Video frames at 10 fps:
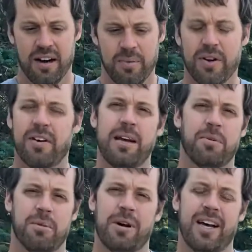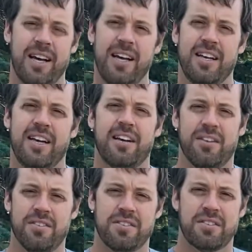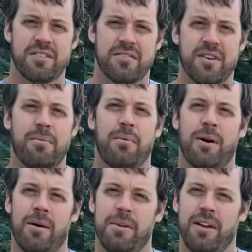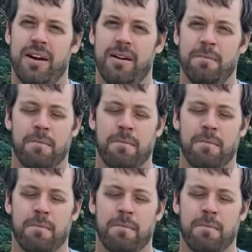we were able to buy 80 acres from my mom and dad.